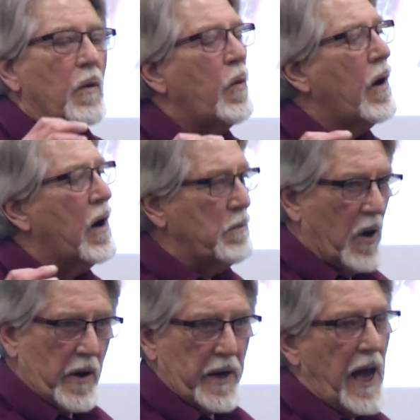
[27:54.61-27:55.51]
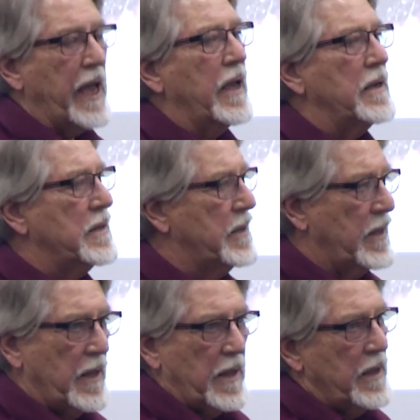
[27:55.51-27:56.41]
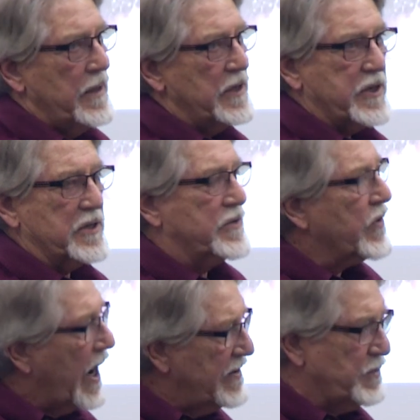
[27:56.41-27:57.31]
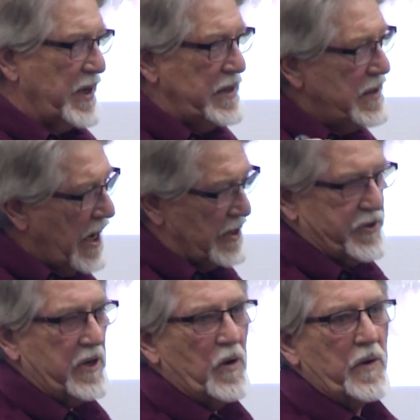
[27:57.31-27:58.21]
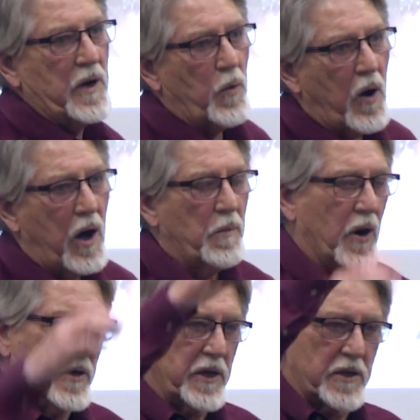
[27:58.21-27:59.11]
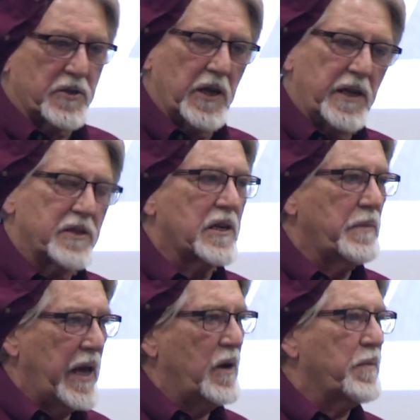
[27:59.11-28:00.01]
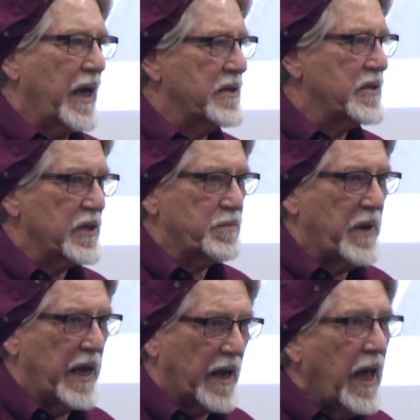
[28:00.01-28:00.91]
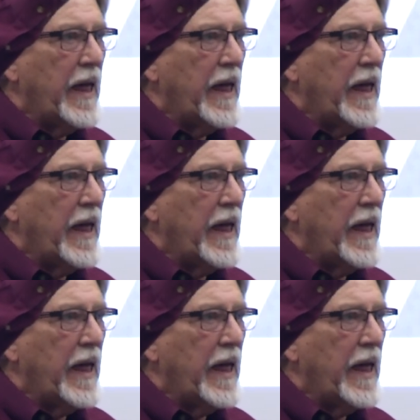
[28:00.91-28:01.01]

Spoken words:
Walmart, this just drives me nuts. You go into Walmart, you can see these tomato plants this big.